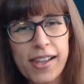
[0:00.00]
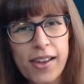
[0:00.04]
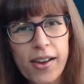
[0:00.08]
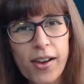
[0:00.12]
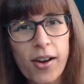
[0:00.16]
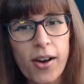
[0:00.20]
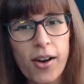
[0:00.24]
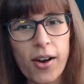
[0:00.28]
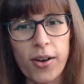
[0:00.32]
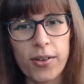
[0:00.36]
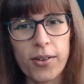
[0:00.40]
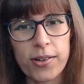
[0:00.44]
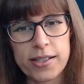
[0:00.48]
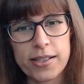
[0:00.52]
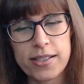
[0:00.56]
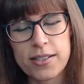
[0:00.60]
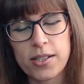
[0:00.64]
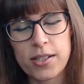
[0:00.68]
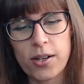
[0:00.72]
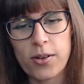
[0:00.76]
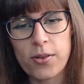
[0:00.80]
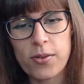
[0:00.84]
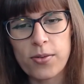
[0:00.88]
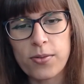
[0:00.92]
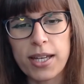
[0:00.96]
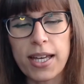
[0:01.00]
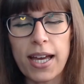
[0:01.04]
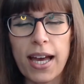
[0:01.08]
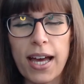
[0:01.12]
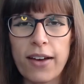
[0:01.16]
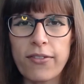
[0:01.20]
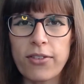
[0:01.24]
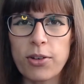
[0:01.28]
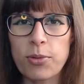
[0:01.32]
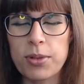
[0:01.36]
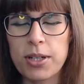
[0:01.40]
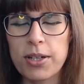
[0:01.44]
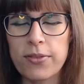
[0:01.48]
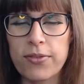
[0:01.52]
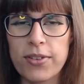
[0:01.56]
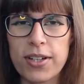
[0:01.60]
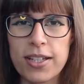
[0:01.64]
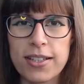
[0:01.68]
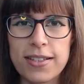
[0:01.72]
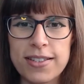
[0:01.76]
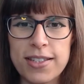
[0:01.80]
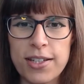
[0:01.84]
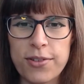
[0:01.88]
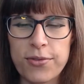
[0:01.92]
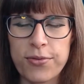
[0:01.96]
Hello! So we have a bit of a
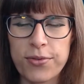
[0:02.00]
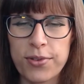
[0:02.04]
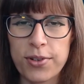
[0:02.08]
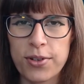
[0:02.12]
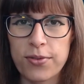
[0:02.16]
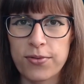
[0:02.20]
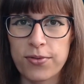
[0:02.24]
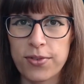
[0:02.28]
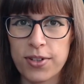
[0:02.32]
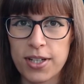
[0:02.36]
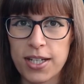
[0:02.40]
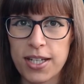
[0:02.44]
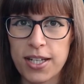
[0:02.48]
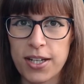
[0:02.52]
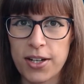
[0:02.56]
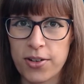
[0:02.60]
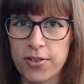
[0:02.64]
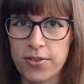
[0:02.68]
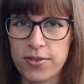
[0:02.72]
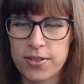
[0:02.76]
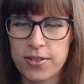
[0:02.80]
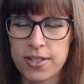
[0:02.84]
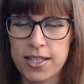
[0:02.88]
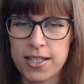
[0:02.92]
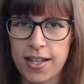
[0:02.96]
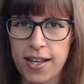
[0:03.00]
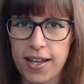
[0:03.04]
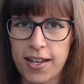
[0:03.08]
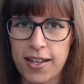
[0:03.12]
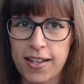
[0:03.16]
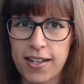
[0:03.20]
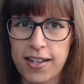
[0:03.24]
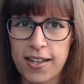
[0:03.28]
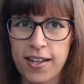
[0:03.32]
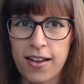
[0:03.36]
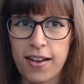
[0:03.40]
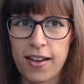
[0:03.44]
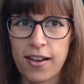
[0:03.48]
different video today.